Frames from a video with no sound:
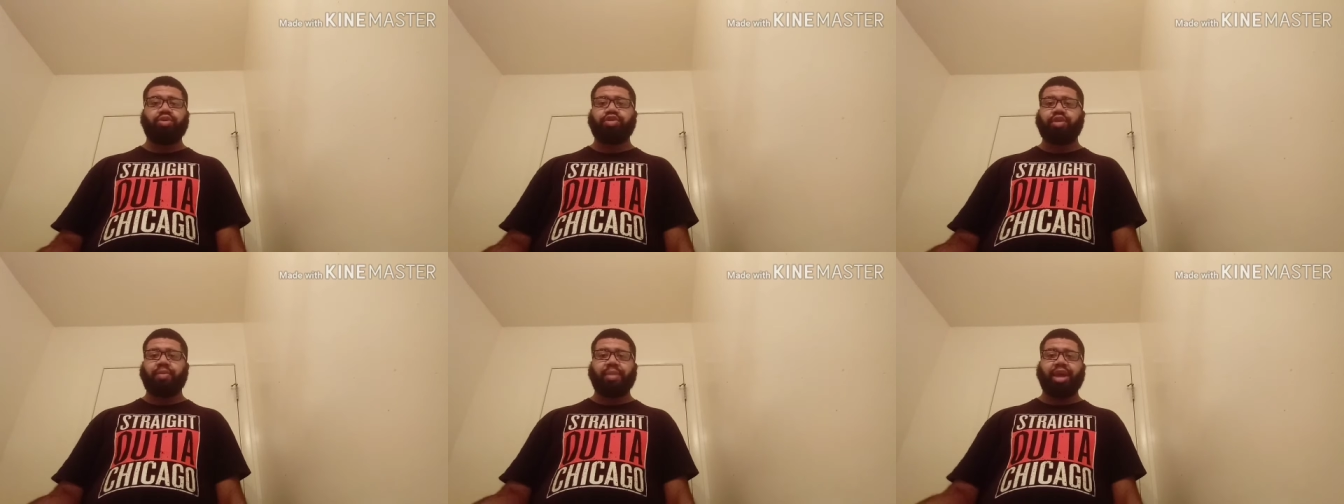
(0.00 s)

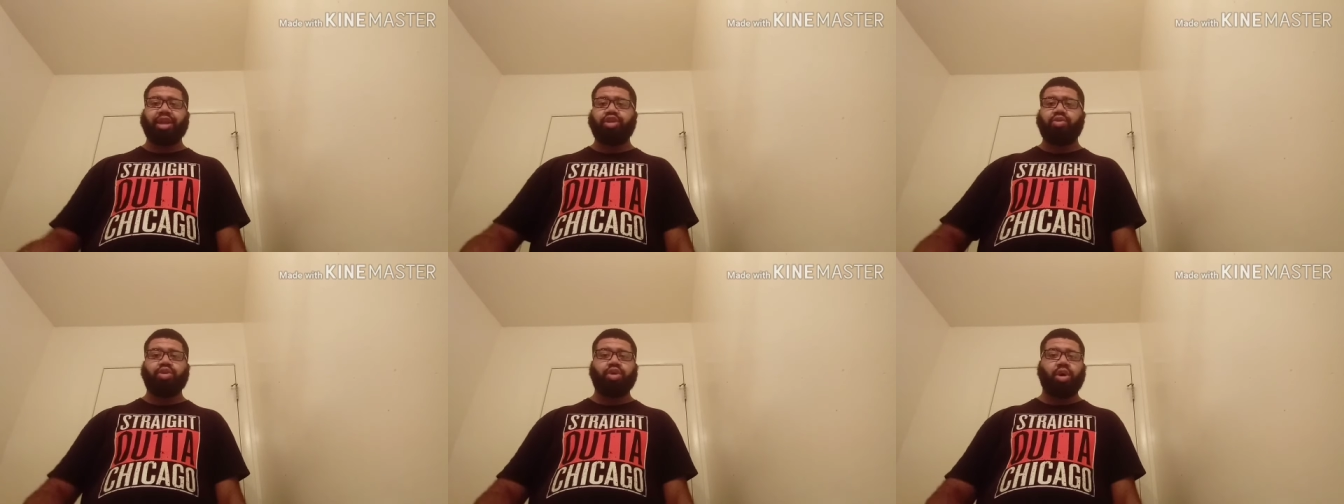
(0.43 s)

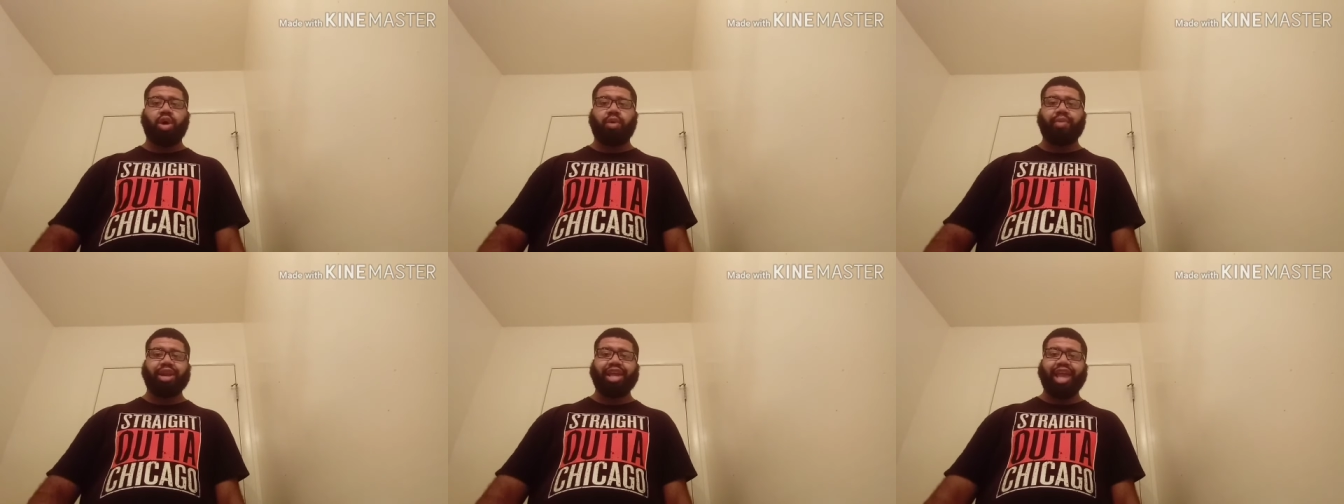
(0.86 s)
somebody you don't
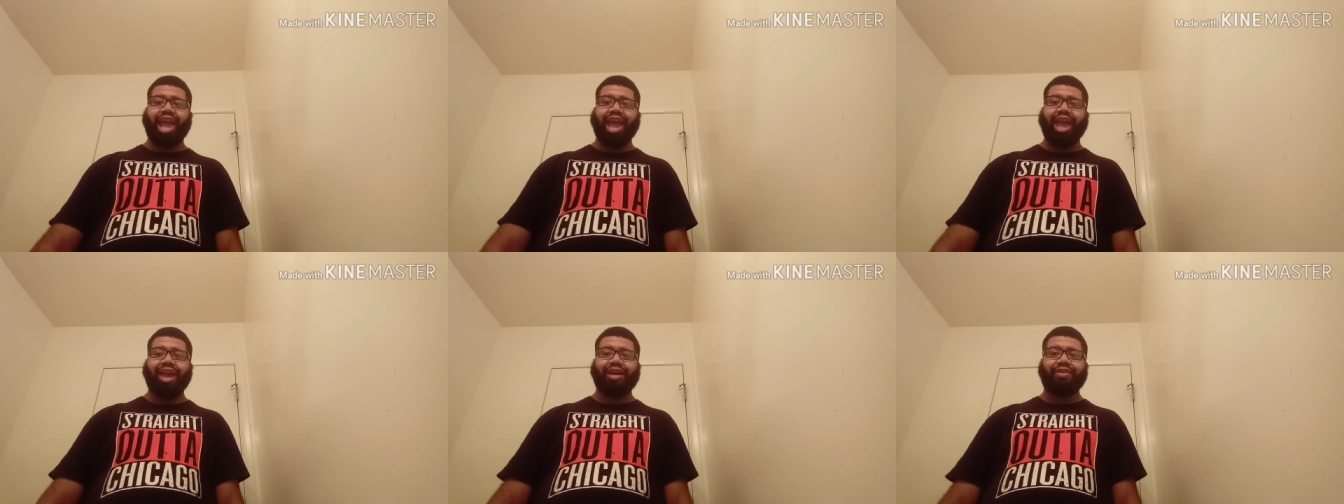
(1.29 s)
already
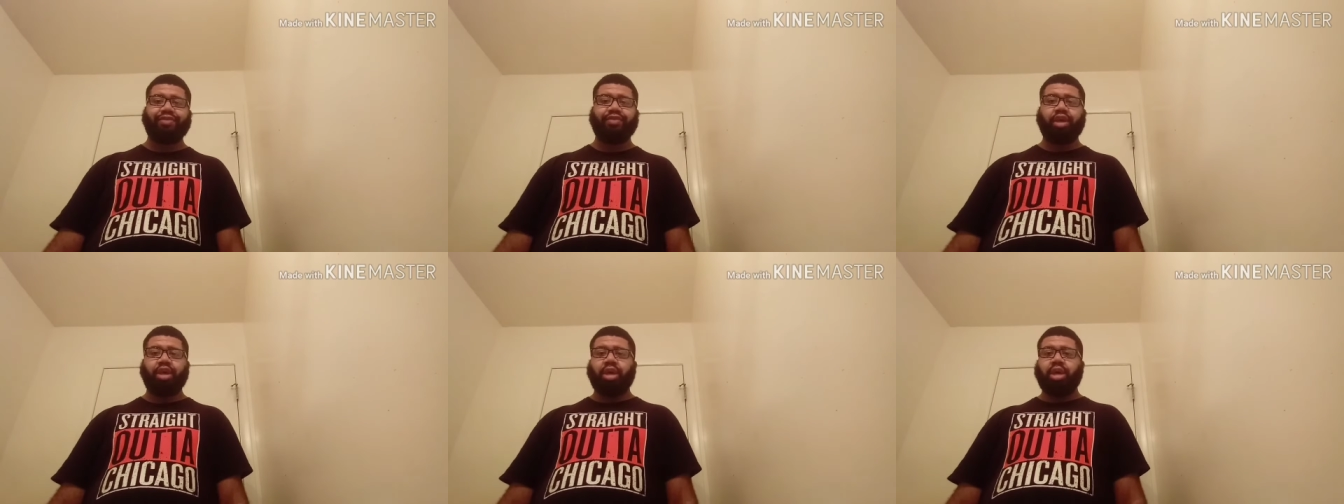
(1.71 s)
have.